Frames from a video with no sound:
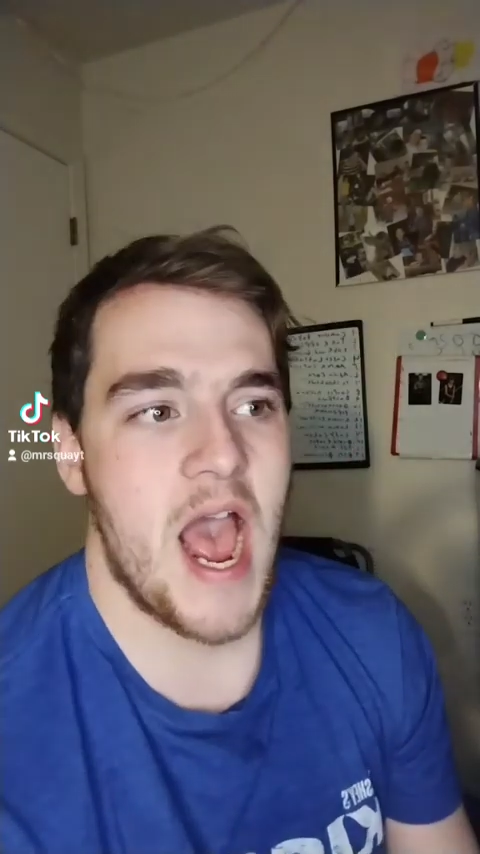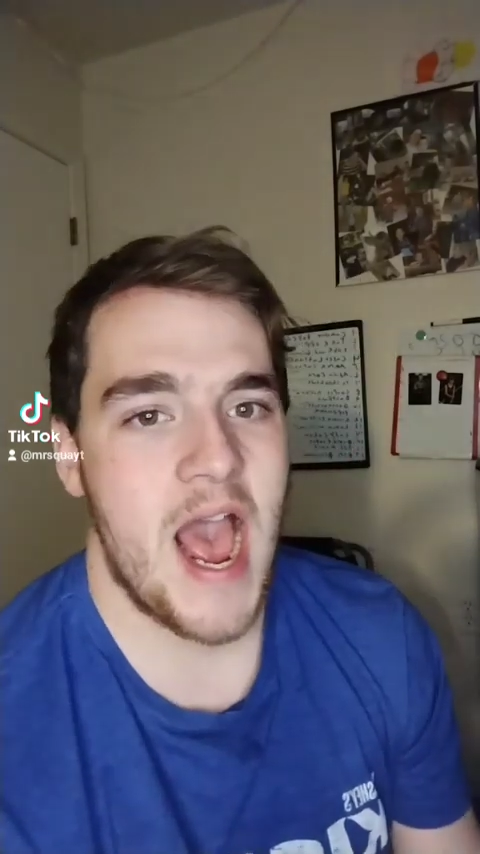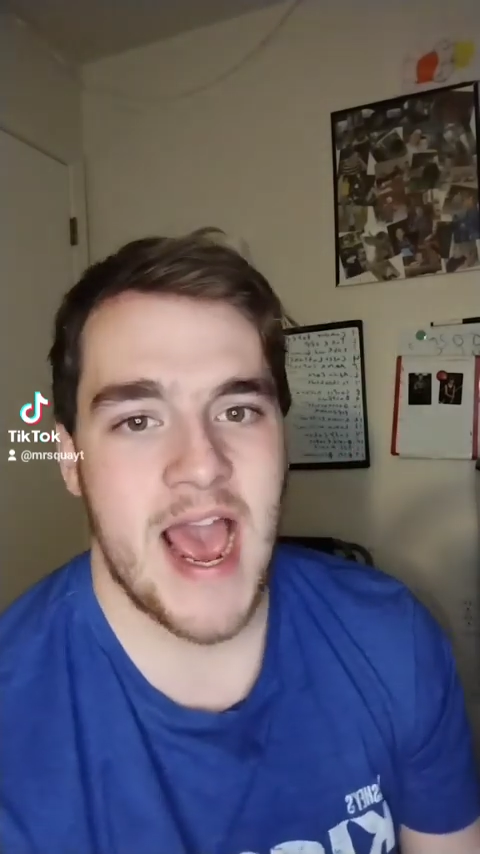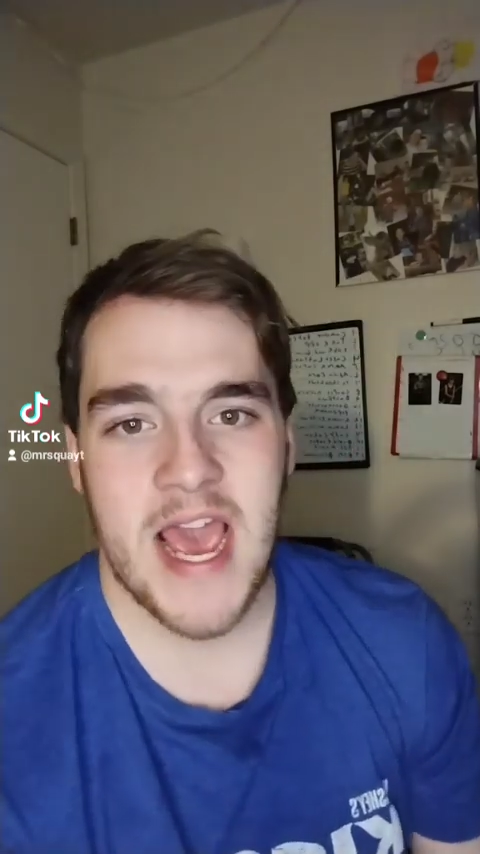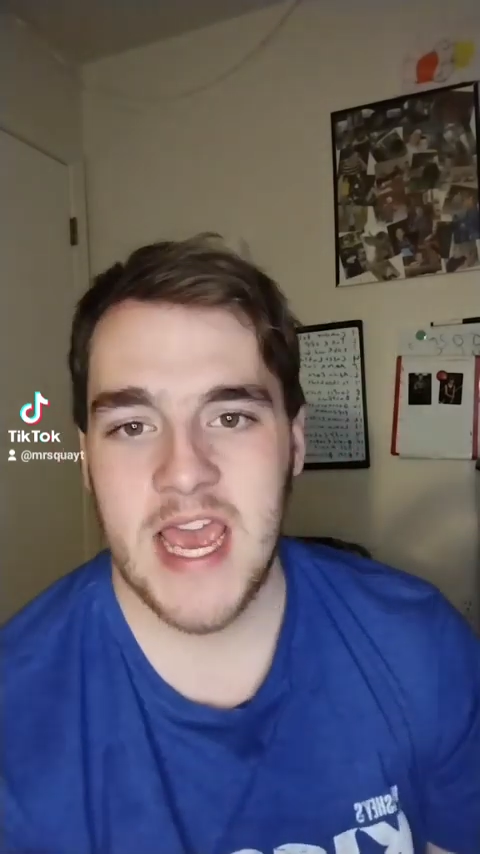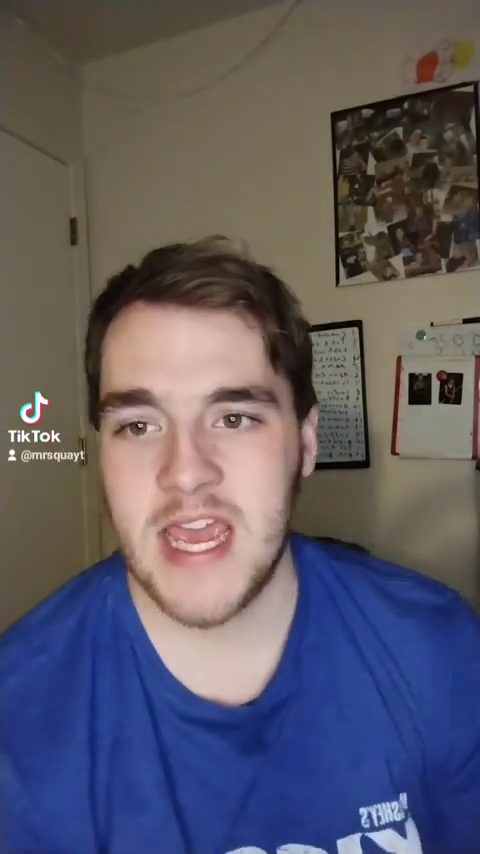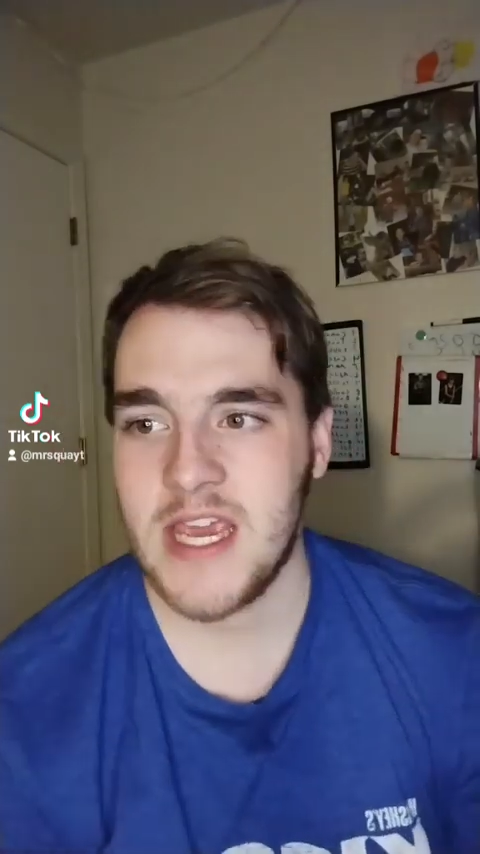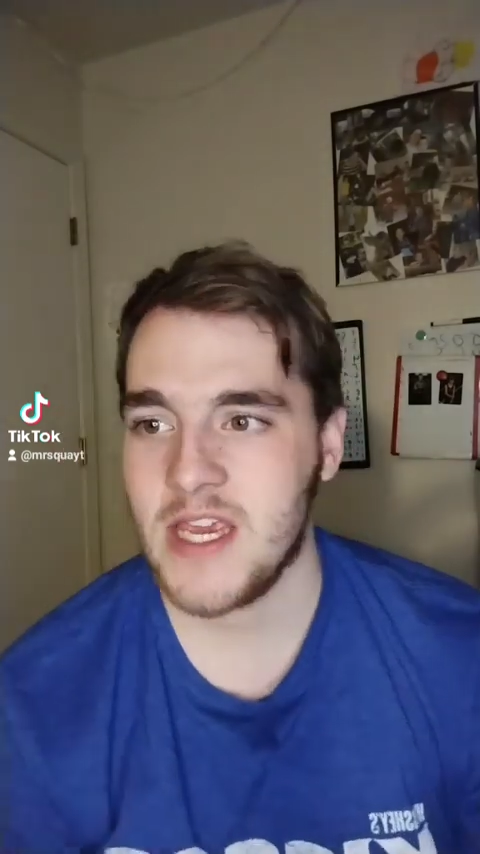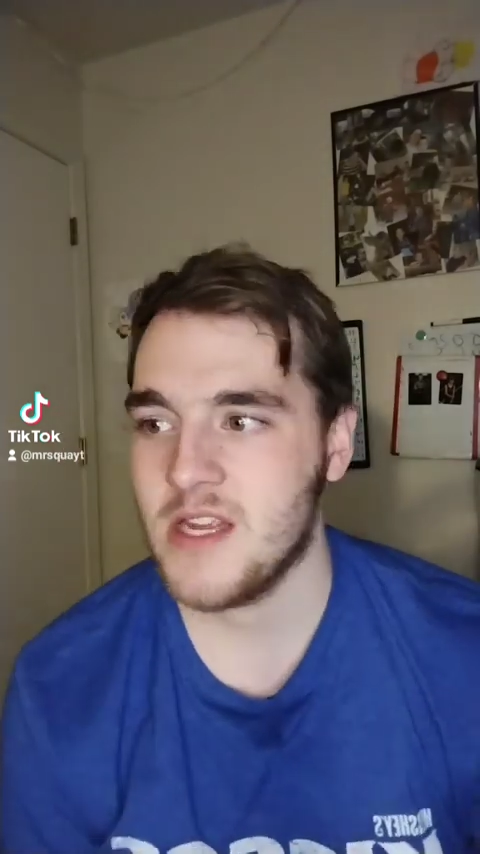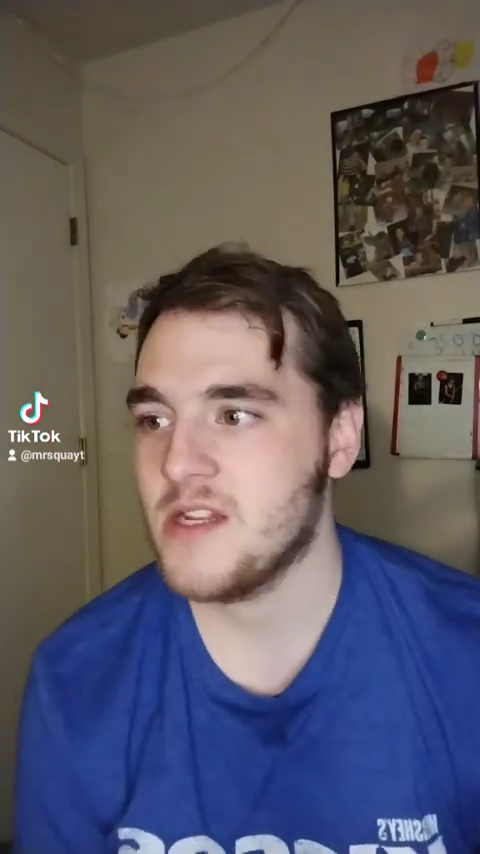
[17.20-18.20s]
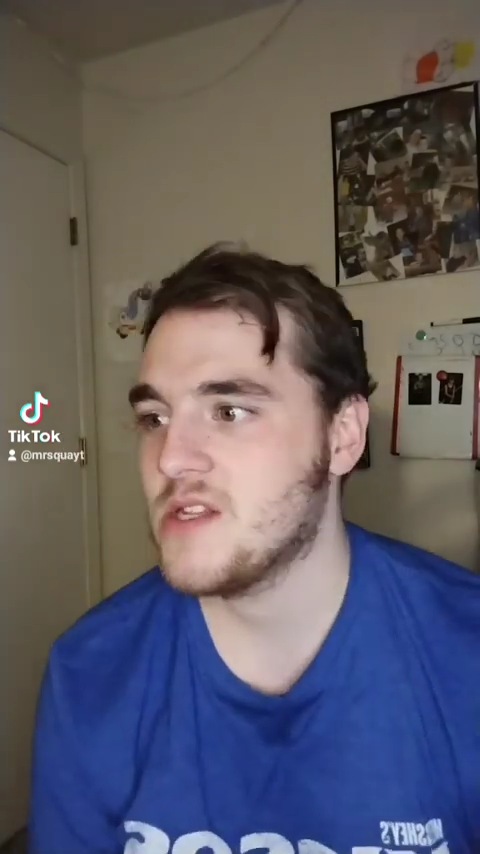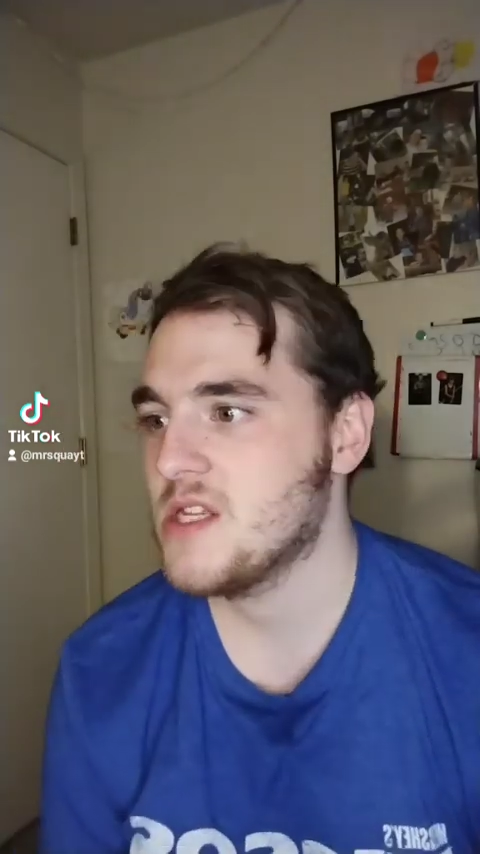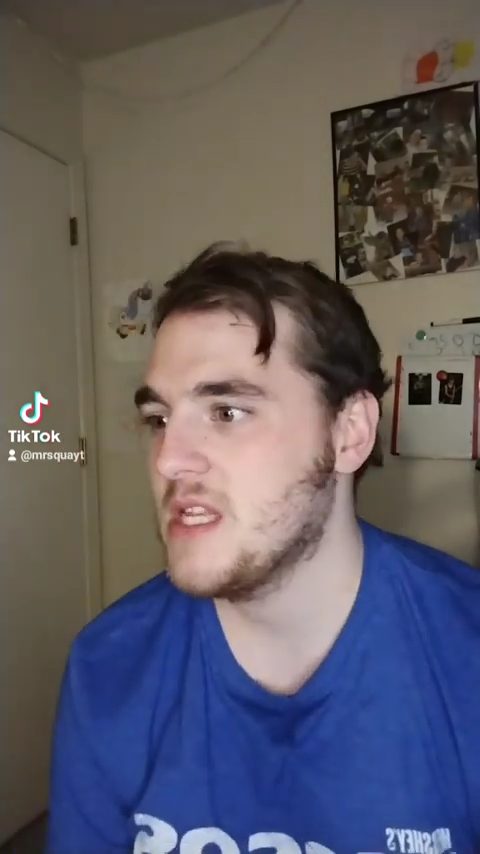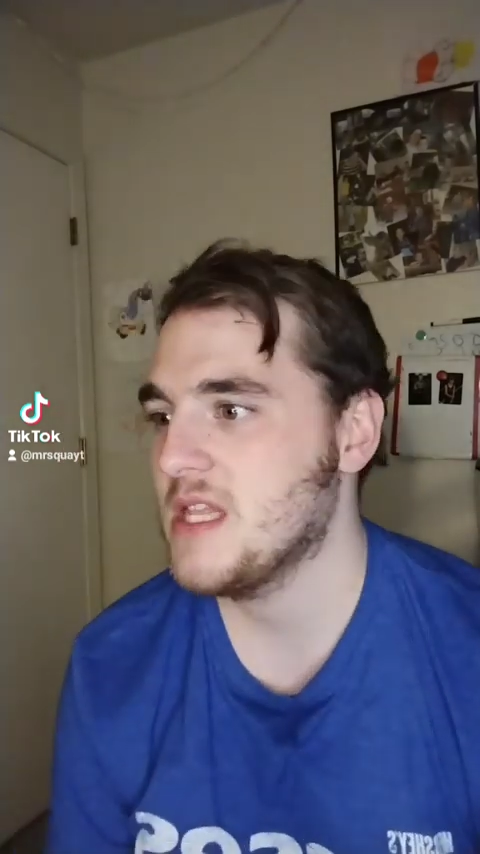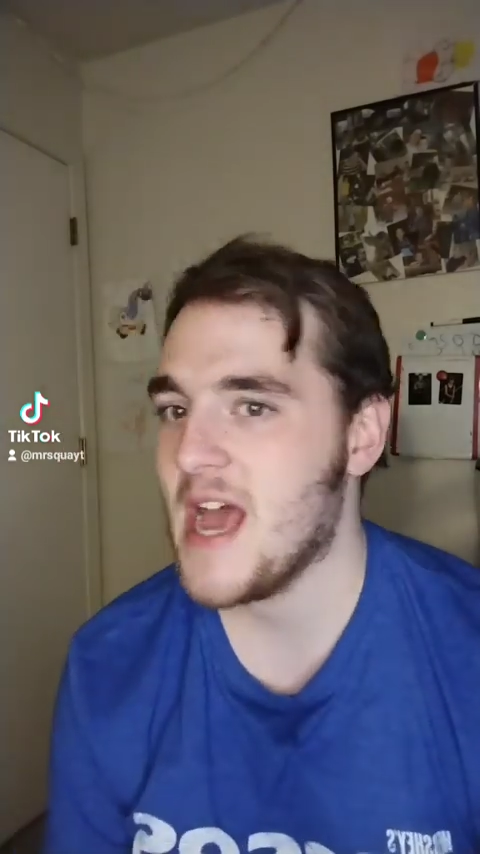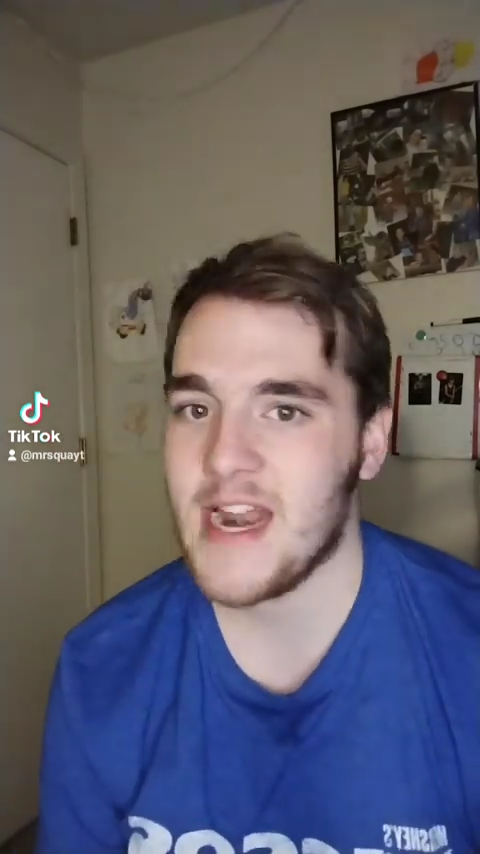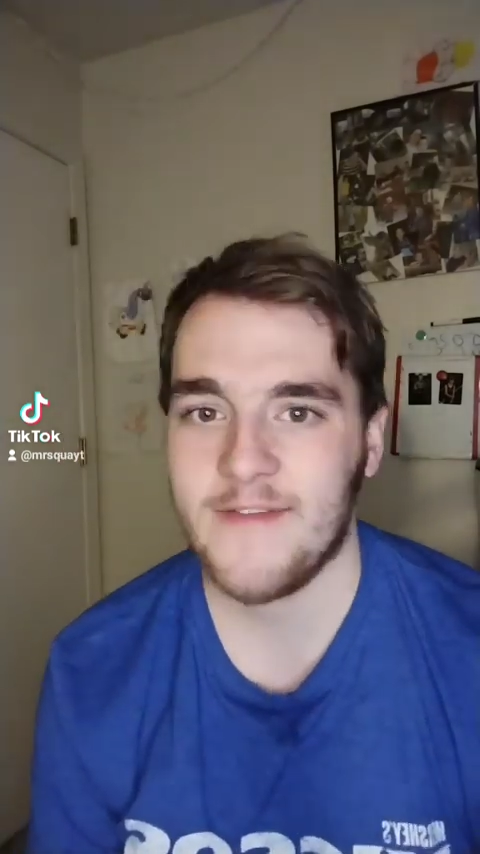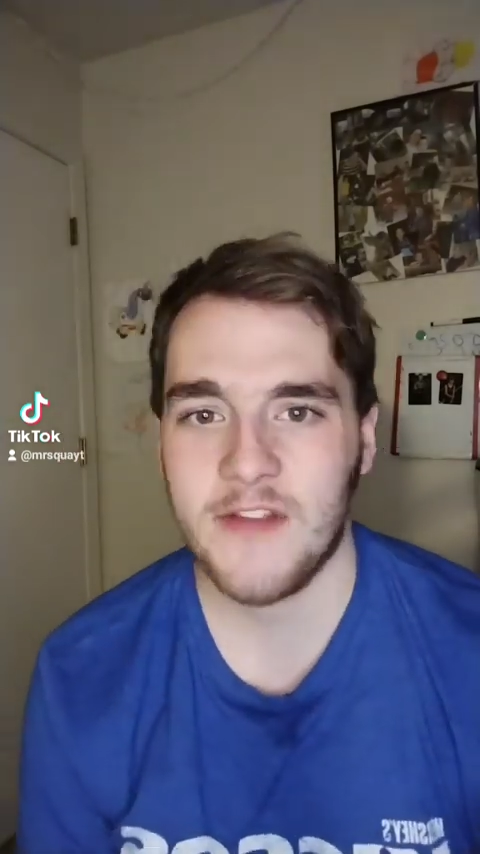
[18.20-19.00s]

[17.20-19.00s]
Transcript: a lot of